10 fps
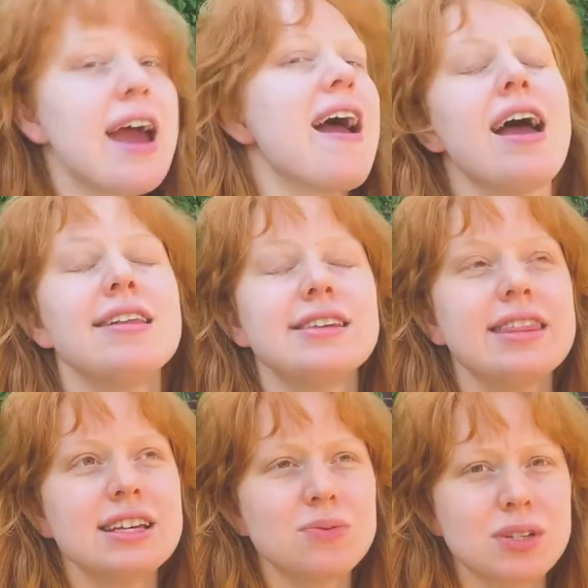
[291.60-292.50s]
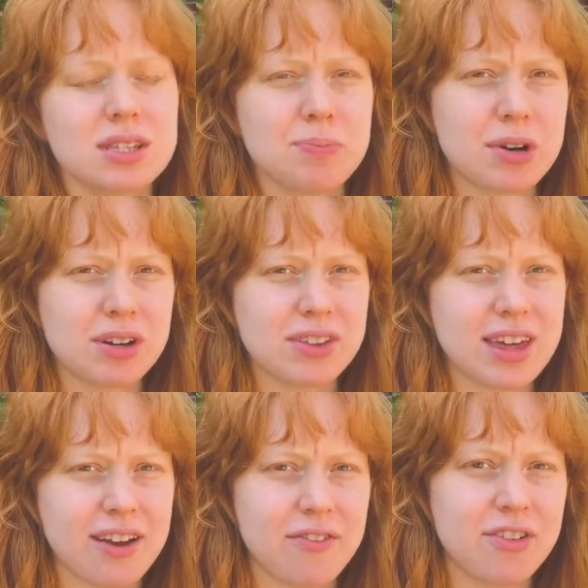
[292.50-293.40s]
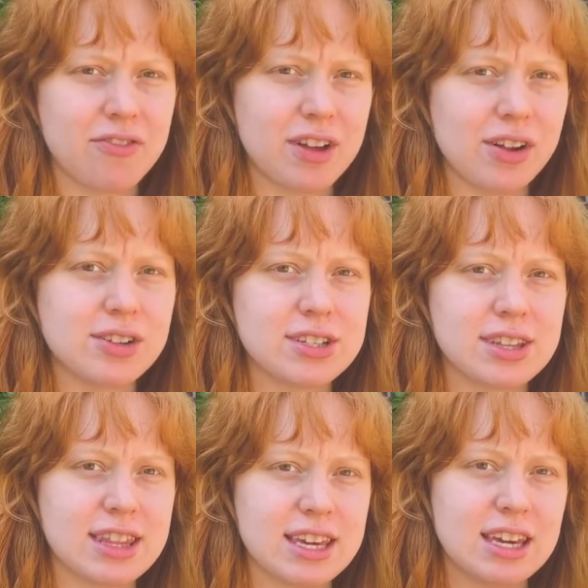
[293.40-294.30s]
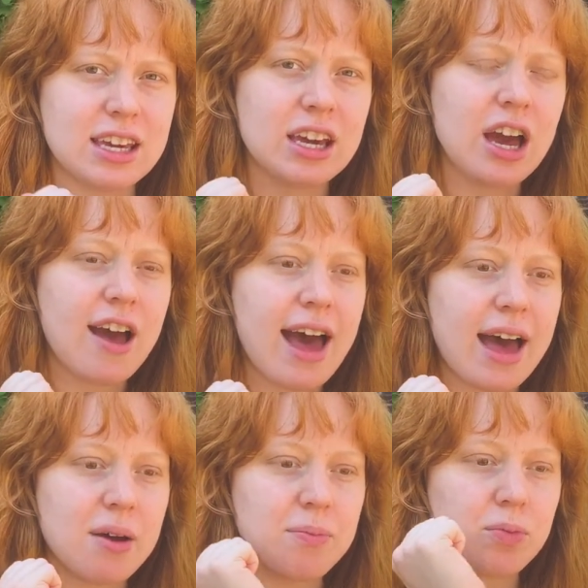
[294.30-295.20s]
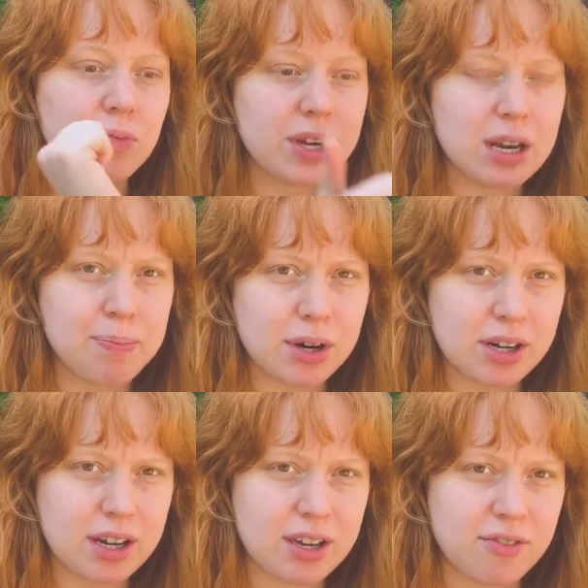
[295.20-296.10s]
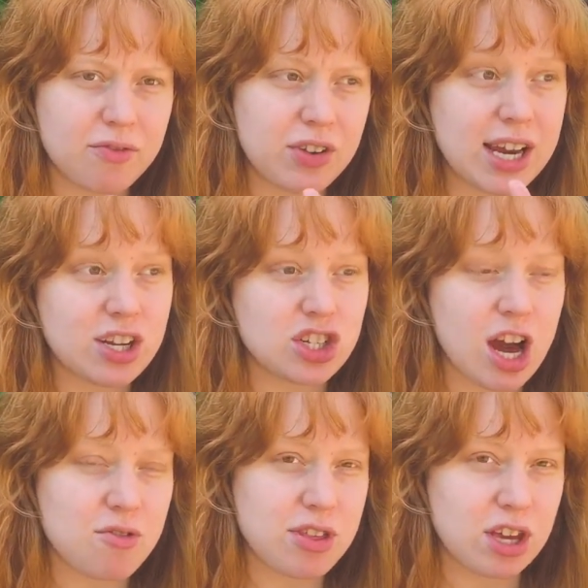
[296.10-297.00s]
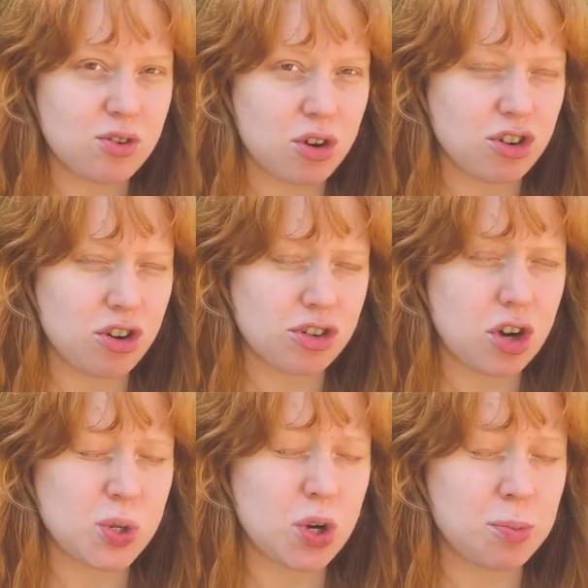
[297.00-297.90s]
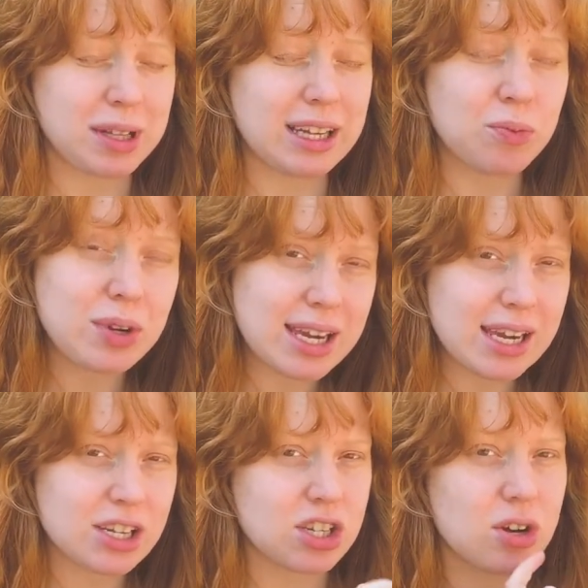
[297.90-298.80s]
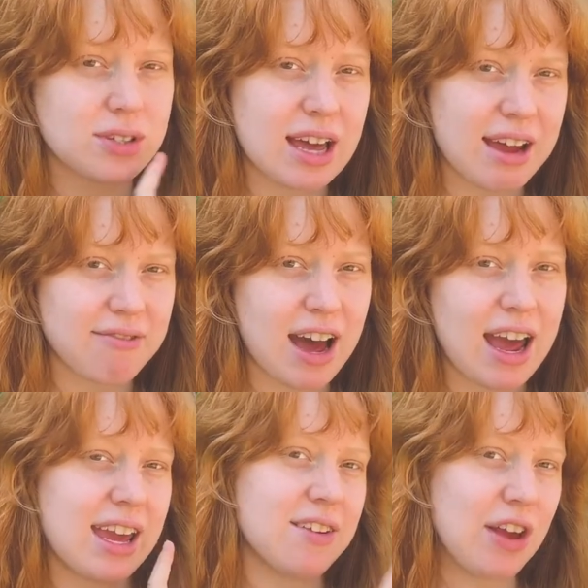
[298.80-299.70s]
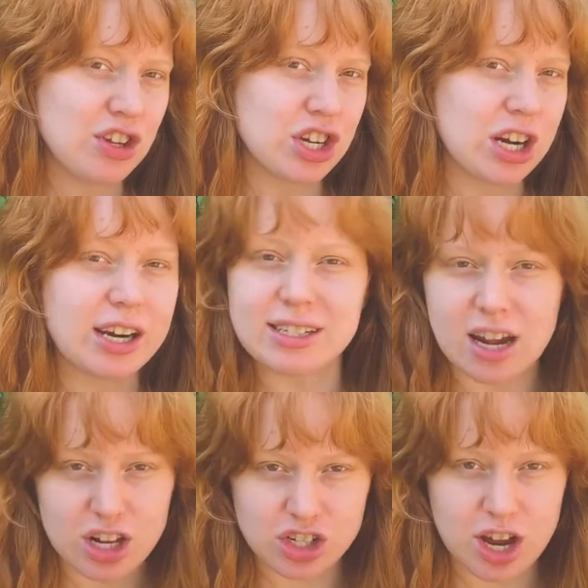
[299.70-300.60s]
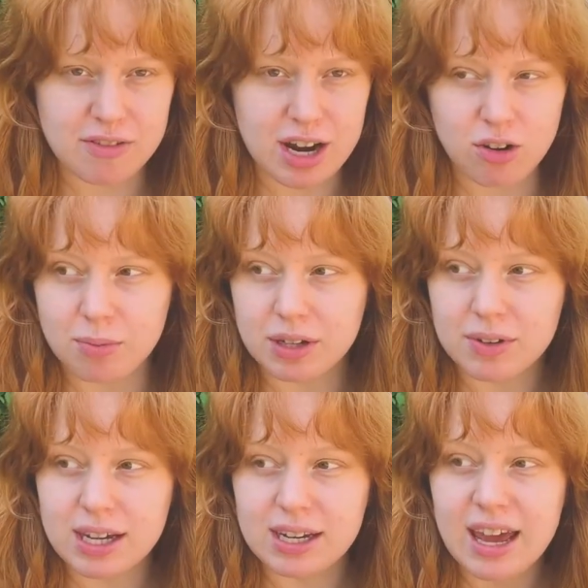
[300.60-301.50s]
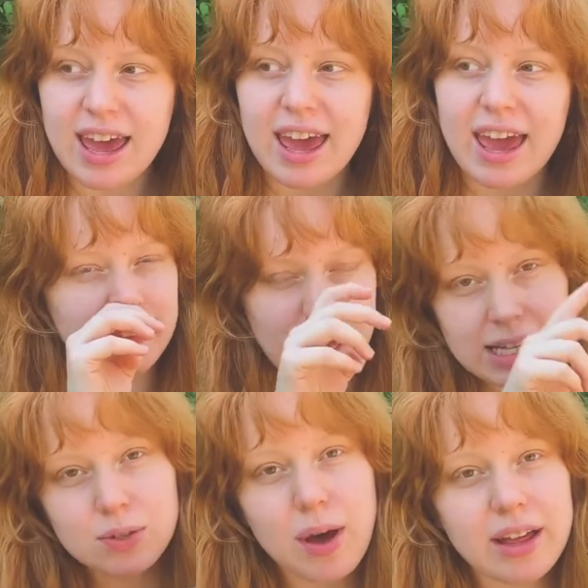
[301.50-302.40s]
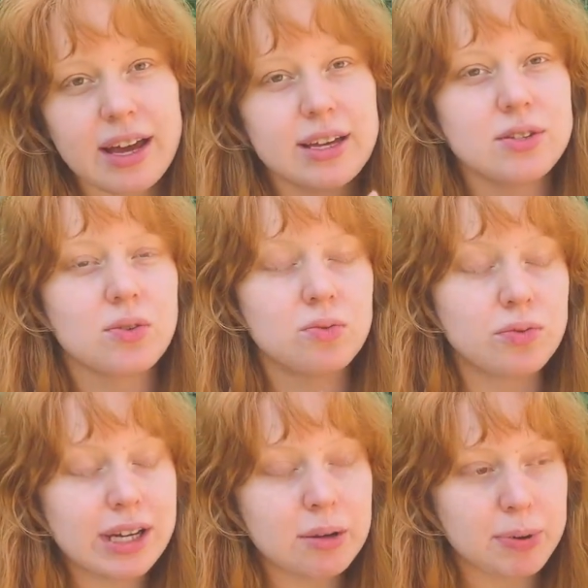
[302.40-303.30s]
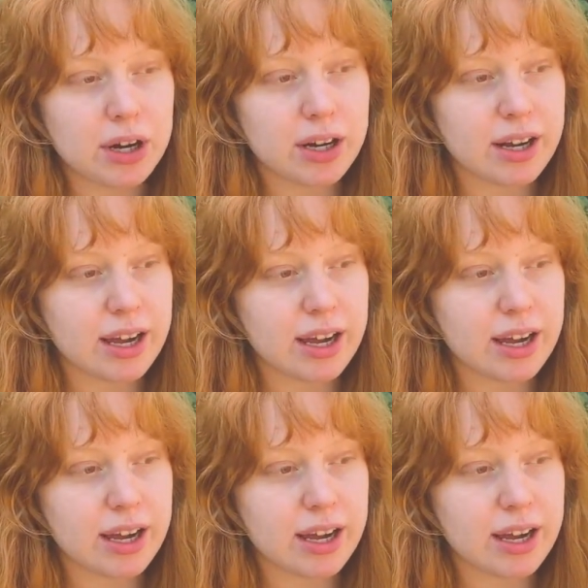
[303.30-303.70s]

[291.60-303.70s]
And this was the book that fulfilled the read a book in a genre that you don't normally read. So sci-fi adventure is not a genre I normally read, as well as read a book